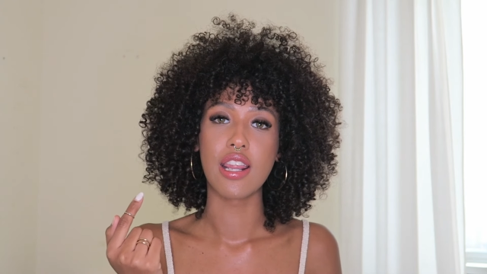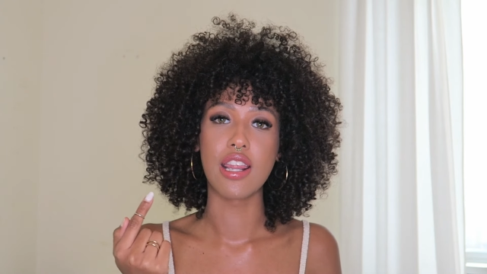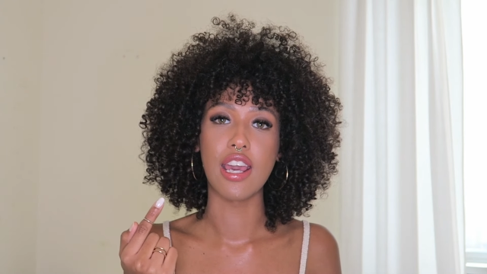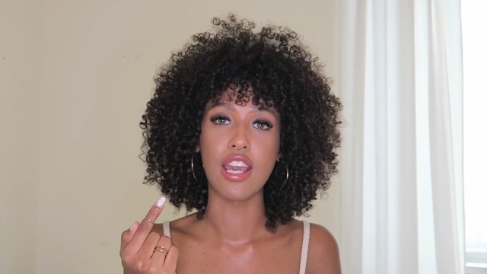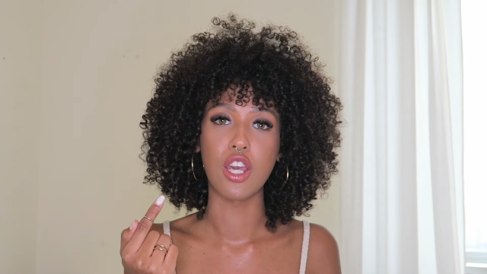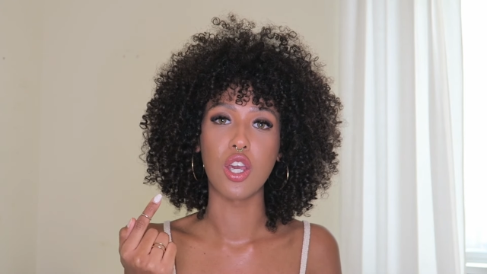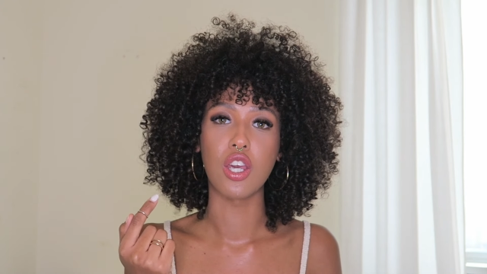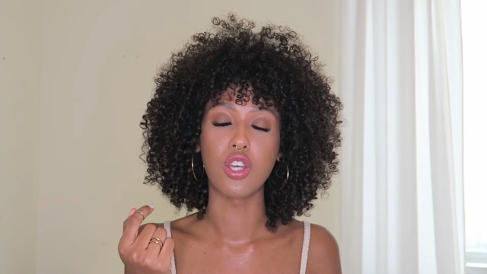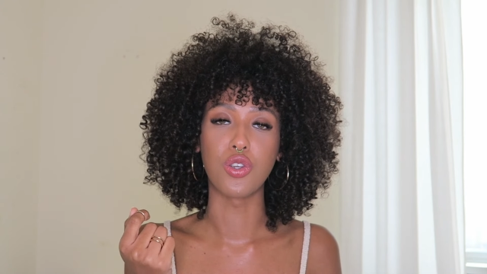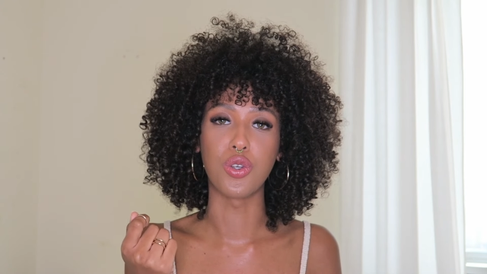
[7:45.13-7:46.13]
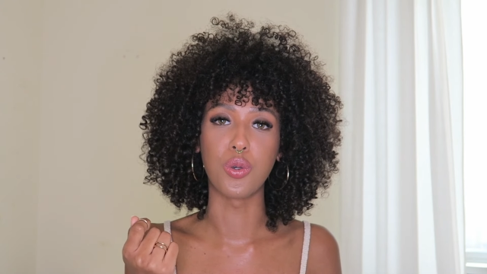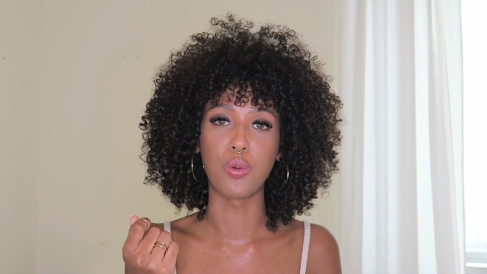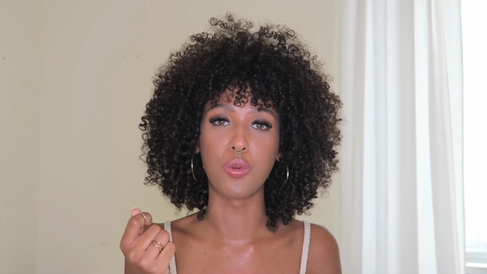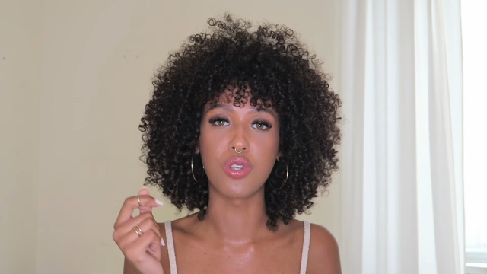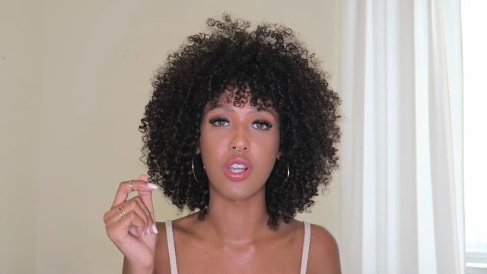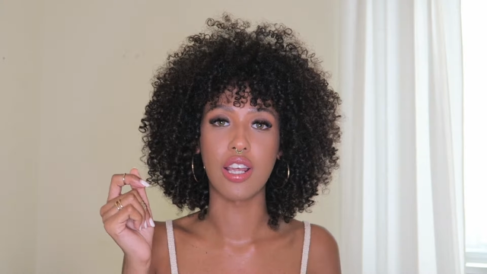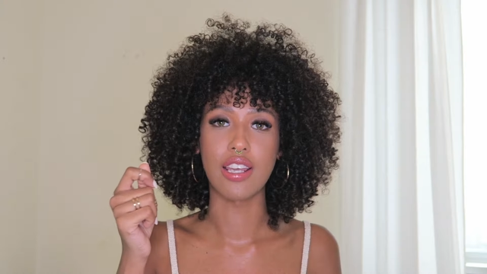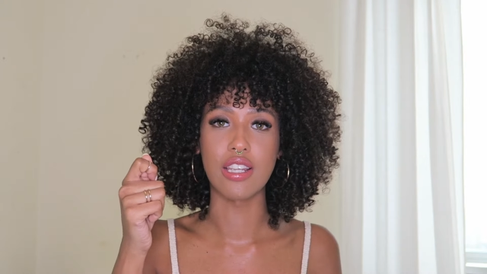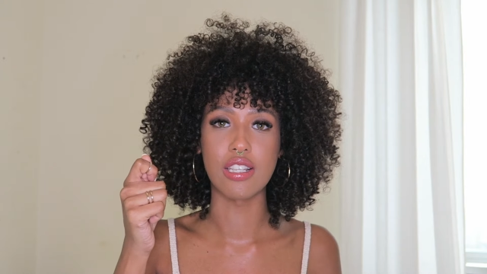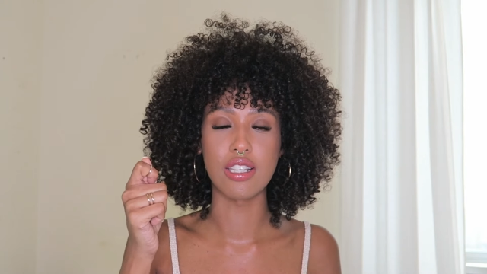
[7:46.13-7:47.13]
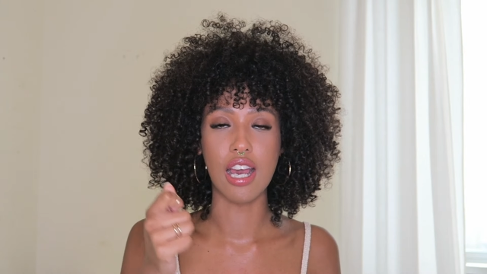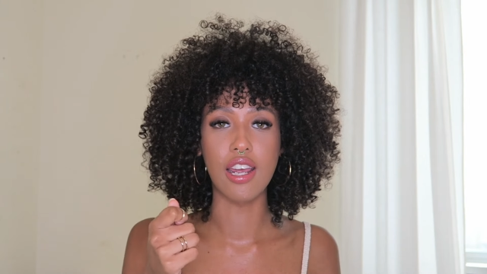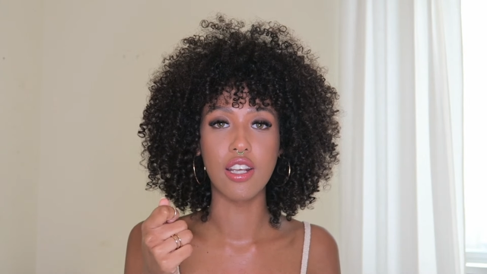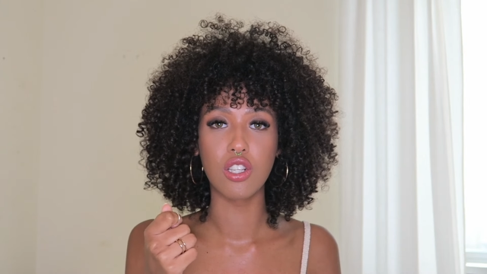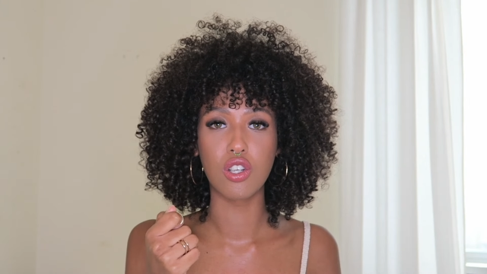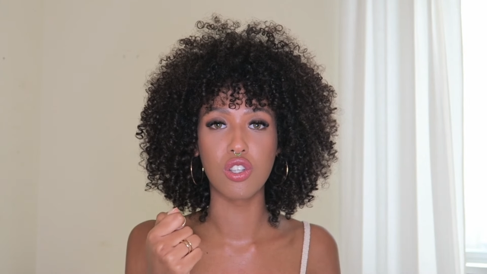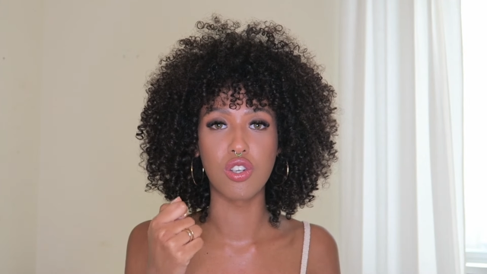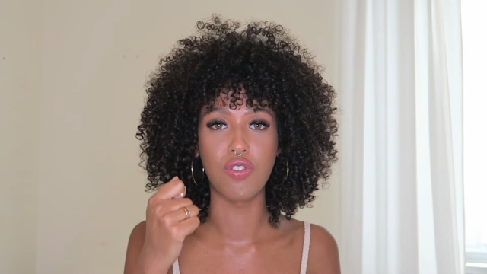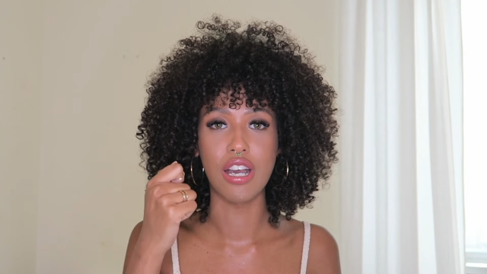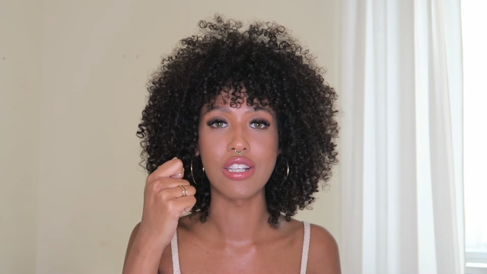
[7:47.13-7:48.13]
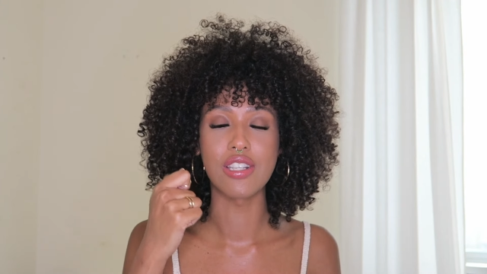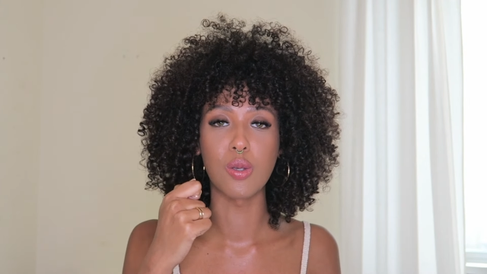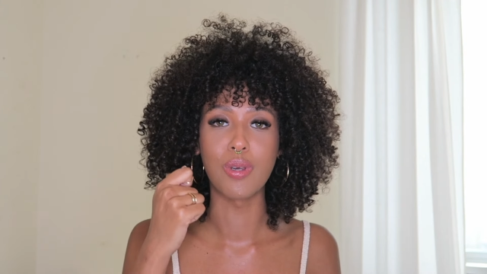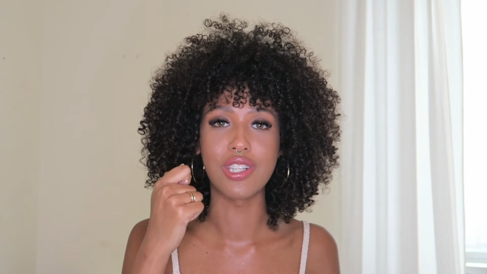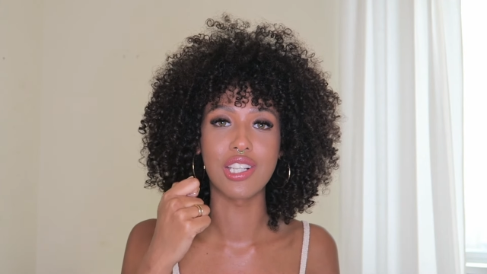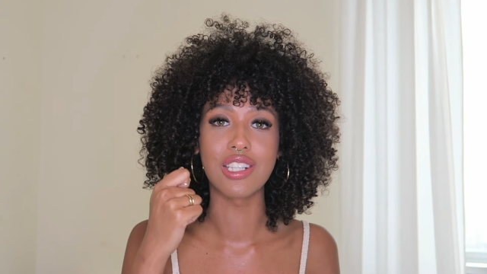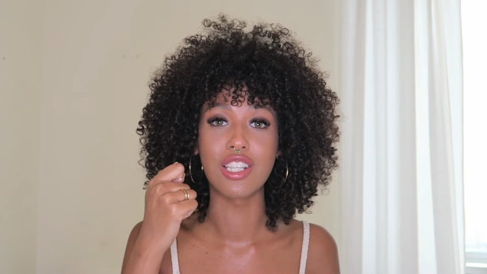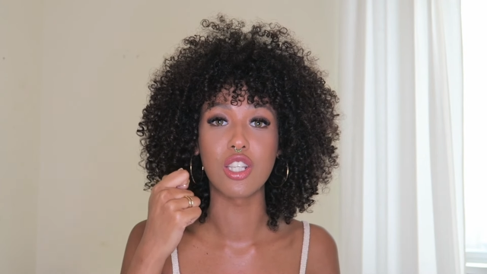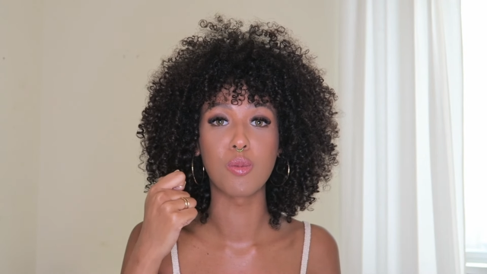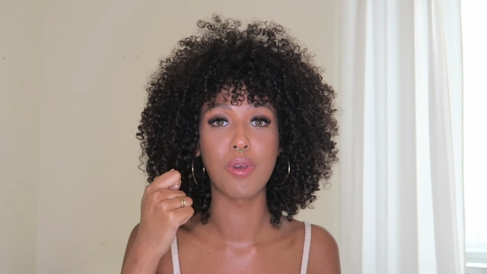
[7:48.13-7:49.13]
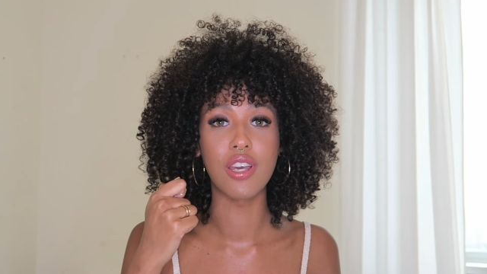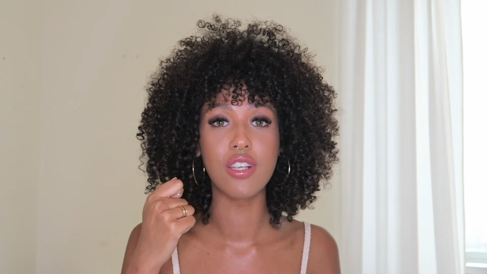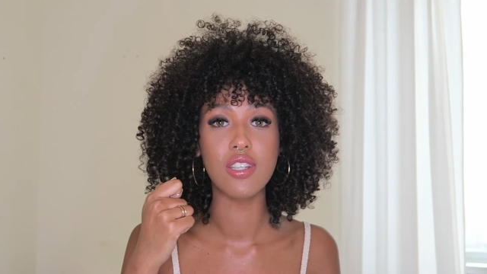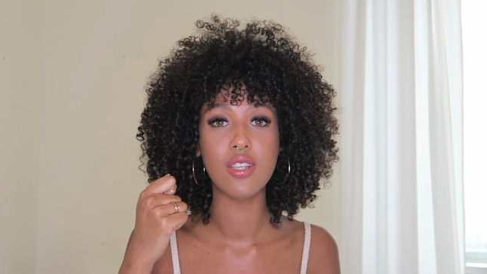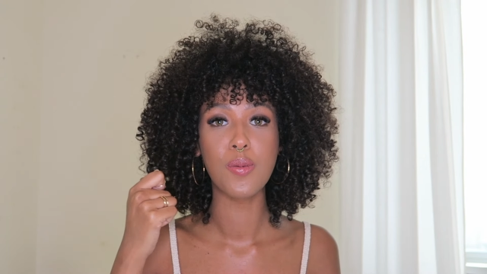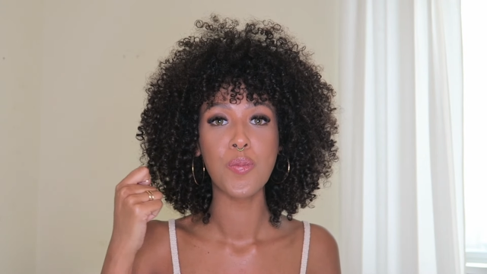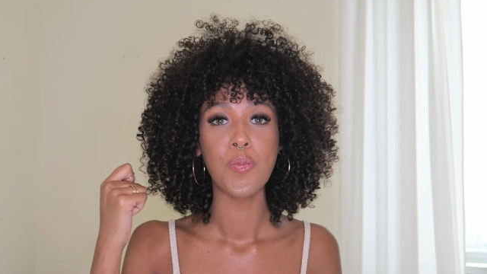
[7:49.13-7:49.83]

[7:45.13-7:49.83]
They use like this tiny little device to basically space